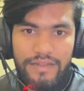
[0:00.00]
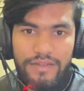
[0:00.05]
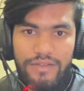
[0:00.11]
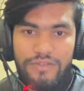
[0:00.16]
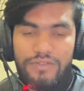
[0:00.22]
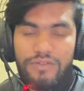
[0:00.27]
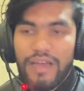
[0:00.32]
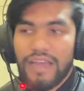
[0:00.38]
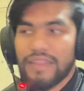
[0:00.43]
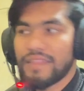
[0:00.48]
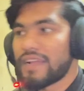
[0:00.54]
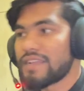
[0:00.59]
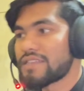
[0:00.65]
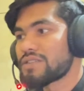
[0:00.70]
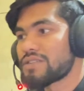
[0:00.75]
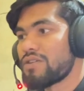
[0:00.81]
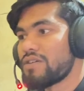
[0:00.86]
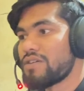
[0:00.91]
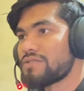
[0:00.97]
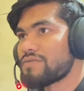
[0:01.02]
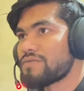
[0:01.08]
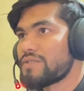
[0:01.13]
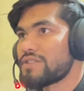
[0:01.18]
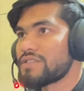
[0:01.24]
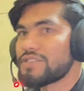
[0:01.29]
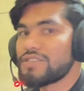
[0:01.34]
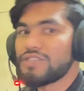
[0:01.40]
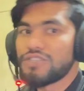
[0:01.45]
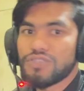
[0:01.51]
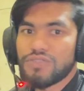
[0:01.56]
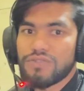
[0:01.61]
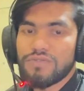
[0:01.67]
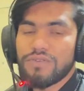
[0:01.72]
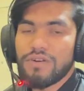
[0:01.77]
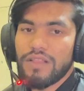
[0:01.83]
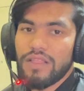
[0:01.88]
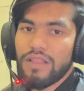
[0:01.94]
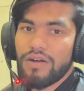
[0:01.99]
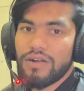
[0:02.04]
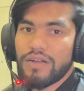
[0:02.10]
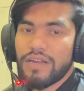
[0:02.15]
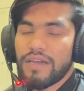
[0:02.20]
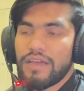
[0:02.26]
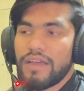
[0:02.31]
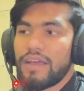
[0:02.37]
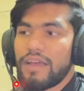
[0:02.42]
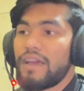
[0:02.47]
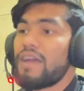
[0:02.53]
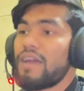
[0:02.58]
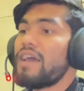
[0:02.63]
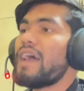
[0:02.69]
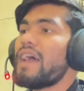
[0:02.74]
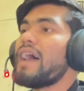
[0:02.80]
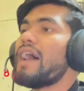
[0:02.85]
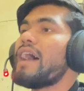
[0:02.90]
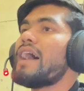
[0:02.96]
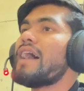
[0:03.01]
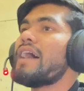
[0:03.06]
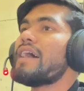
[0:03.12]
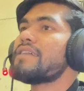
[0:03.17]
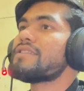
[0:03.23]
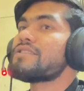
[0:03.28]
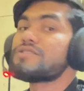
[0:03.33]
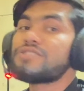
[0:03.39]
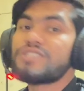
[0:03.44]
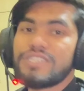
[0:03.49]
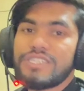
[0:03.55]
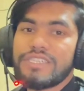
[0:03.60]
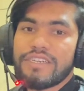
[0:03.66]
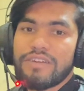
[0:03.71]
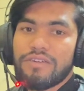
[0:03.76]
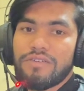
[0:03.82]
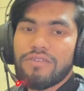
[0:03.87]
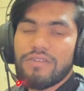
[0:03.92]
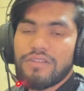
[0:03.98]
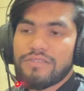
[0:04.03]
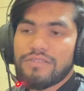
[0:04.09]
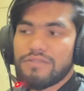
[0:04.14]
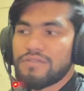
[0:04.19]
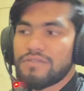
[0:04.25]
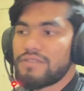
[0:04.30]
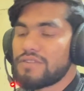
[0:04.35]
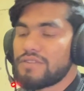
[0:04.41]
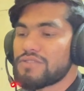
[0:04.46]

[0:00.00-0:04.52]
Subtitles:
So and that cause was issuing a lot, and the JDK also.